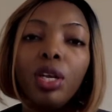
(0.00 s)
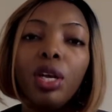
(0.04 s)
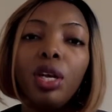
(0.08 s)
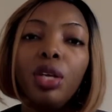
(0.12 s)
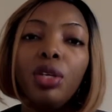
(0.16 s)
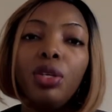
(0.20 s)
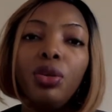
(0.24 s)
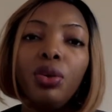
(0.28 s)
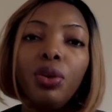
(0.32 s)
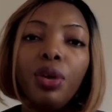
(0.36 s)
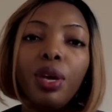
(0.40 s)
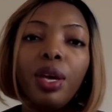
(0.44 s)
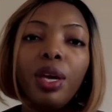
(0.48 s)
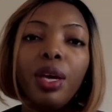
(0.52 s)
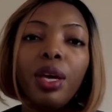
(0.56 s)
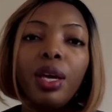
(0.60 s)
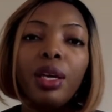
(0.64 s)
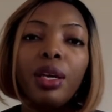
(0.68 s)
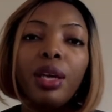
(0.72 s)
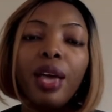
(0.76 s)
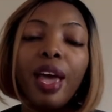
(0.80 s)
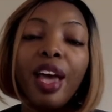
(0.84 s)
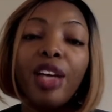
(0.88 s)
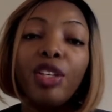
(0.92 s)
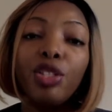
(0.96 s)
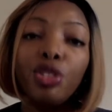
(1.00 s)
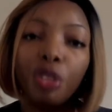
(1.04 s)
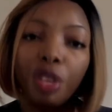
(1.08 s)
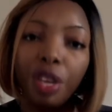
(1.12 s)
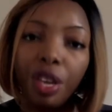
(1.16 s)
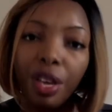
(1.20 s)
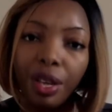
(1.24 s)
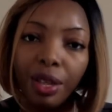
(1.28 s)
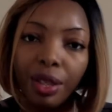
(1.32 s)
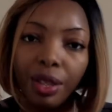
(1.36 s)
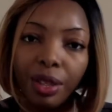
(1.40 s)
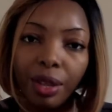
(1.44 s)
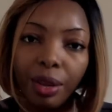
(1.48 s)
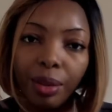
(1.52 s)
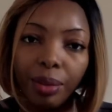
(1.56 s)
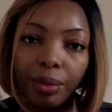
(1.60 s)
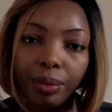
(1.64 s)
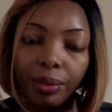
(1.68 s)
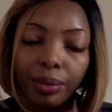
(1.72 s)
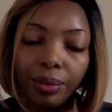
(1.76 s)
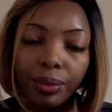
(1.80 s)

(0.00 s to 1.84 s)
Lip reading: you can educate them.